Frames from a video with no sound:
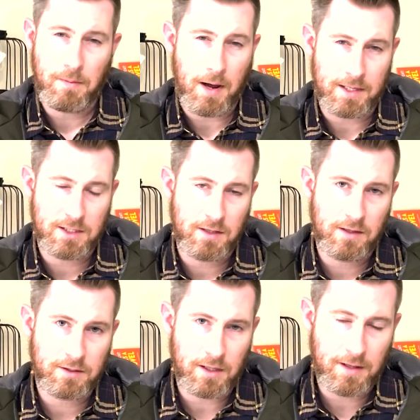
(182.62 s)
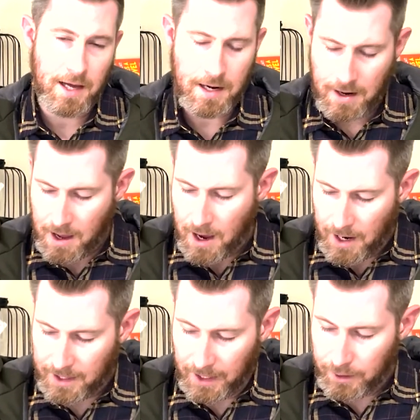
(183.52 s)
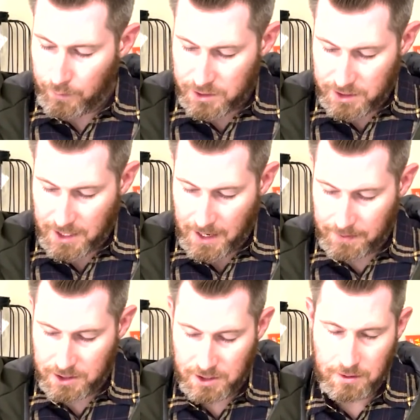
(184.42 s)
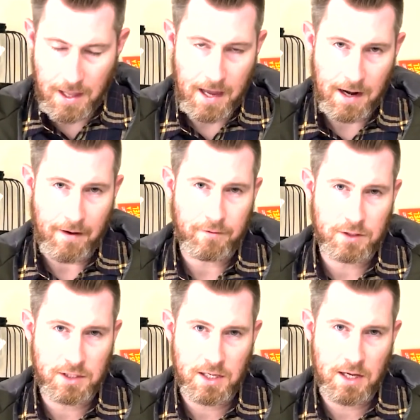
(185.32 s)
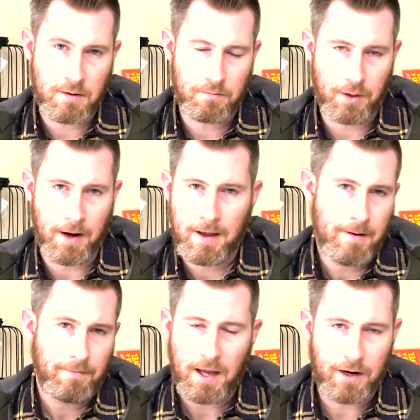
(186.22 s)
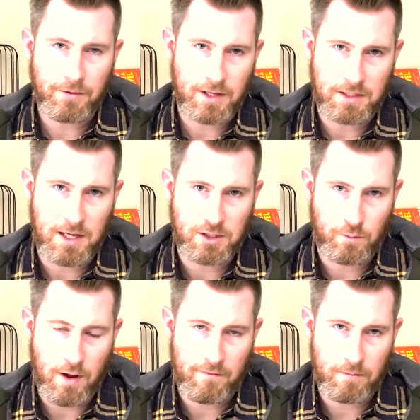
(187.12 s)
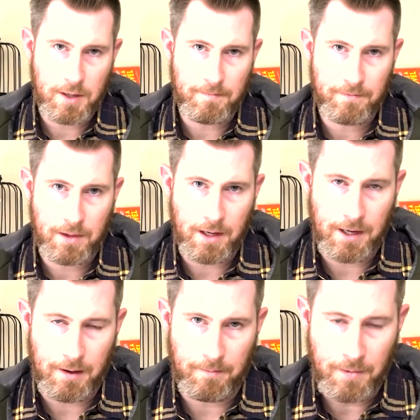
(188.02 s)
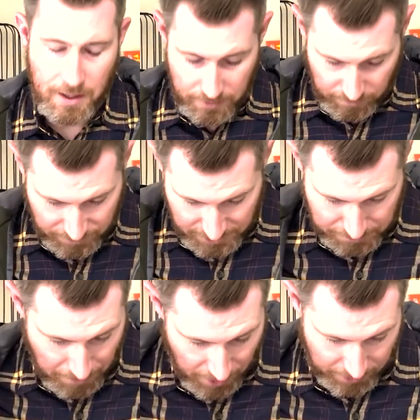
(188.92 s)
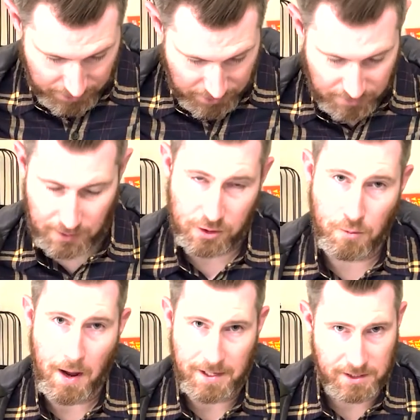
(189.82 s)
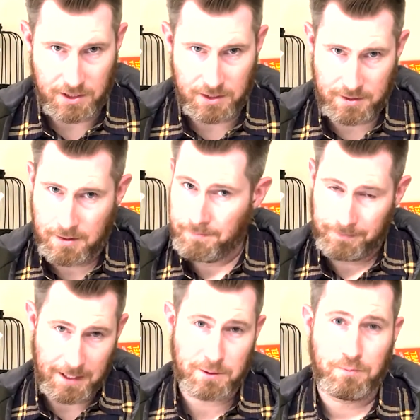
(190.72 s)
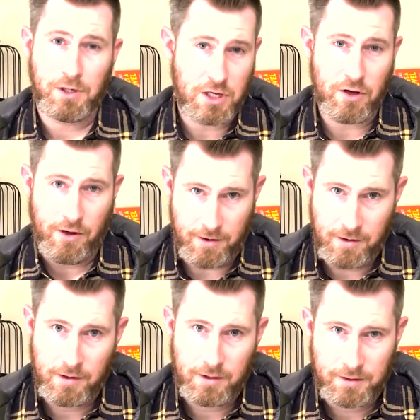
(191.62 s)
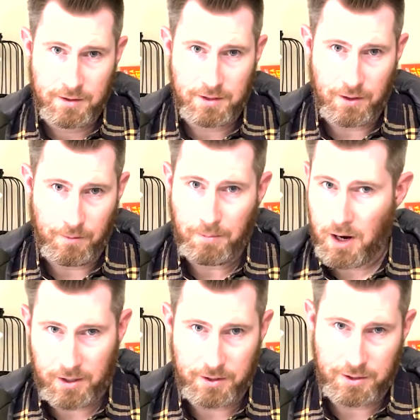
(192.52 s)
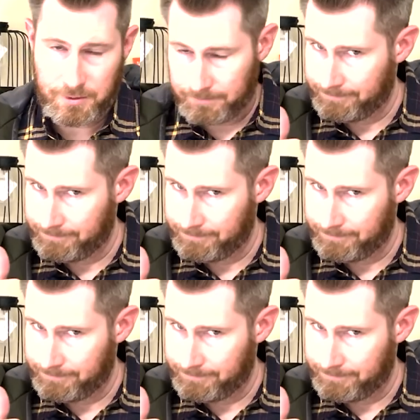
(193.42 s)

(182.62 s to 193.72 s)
passes and things like that. I kind of wish this had that after seeing it, but I don't think it takes away from it. You have 6 pockets and 2 baskets. That's pretty good. So pockets.